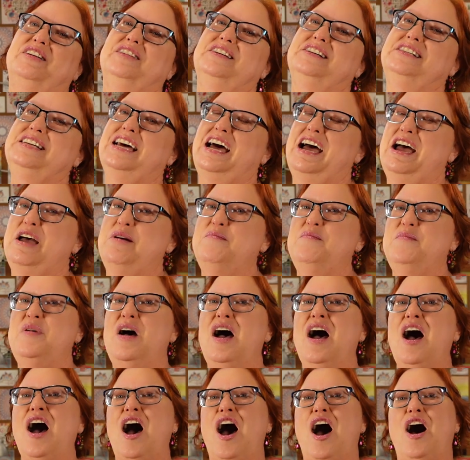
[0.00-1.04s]
all the time.
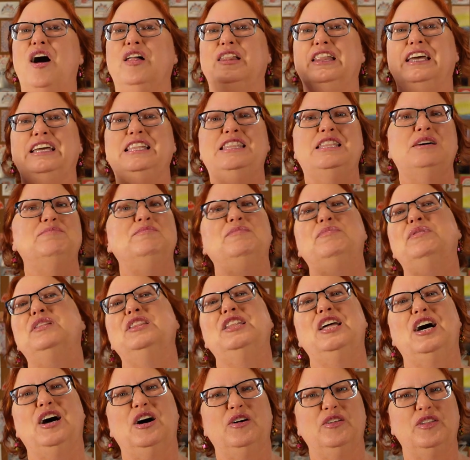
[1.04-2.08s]
I'll link them
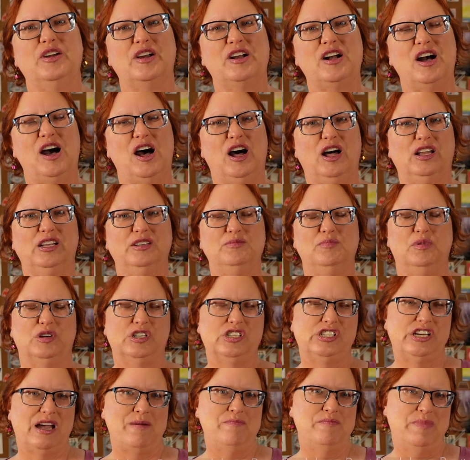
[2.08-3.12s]
below. They're called
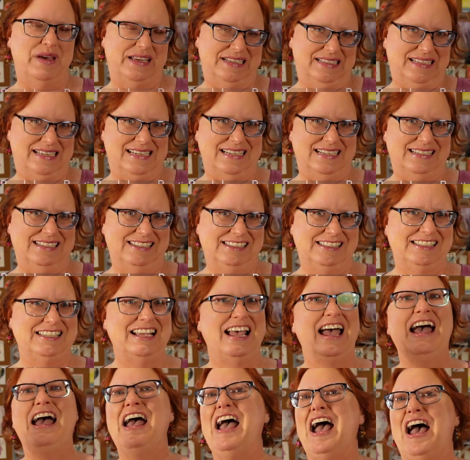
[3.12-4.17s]
Bookshop Besties,
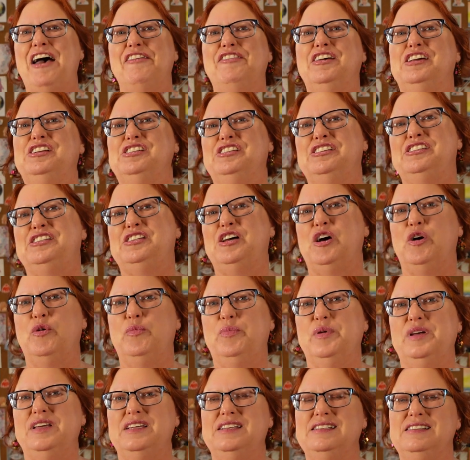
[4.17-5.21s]
and they just
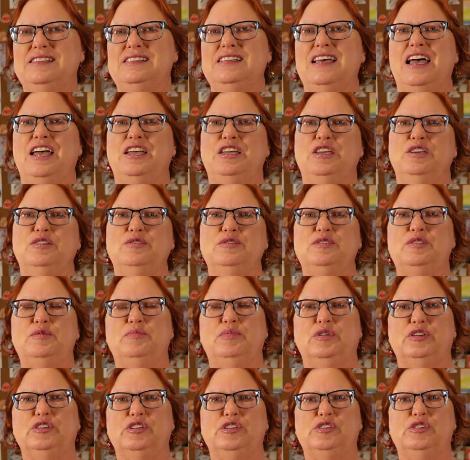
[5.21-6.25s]
opened a used
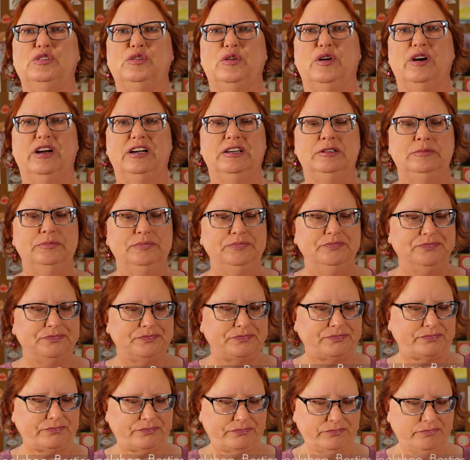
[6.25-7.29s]
bookstore.
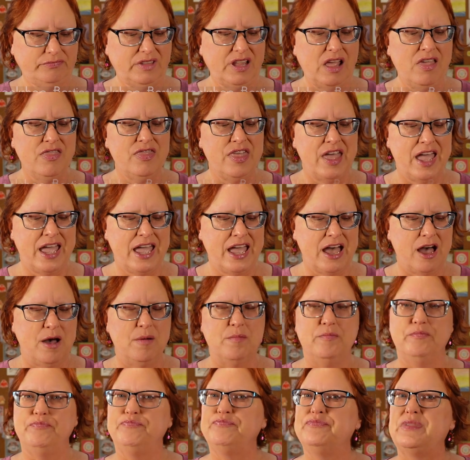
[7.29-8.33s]
They,
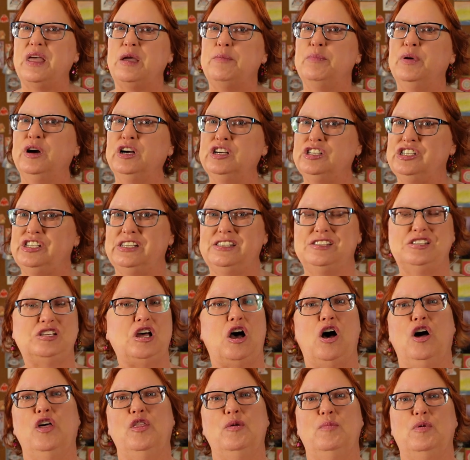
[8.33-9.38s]
um, they purchased
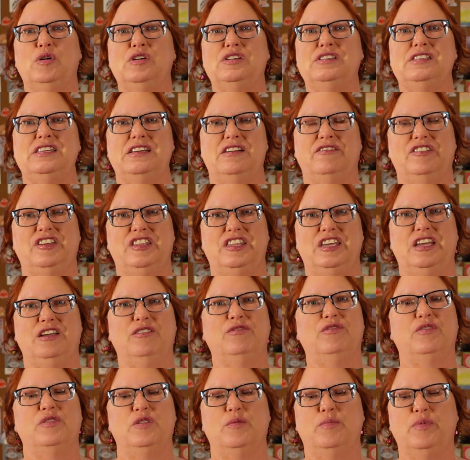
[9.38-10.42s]
all the books and everything
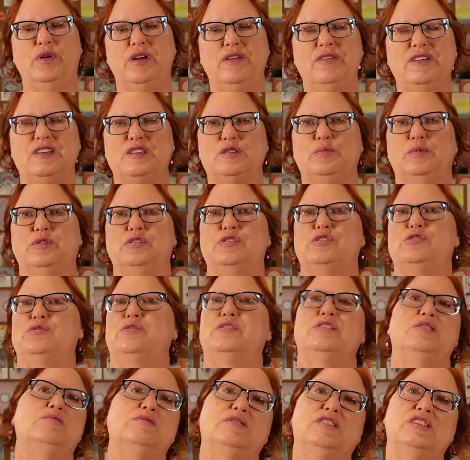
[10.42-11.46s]
from the previous
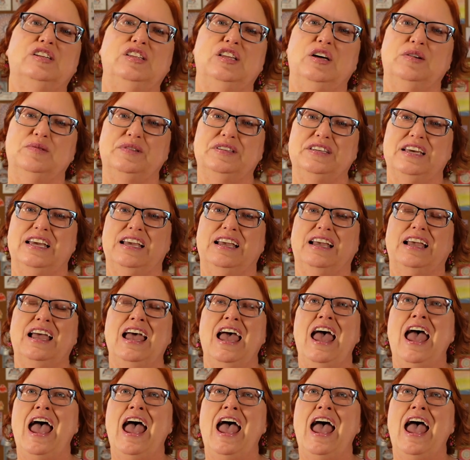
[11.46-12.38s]
bookstore that was closing,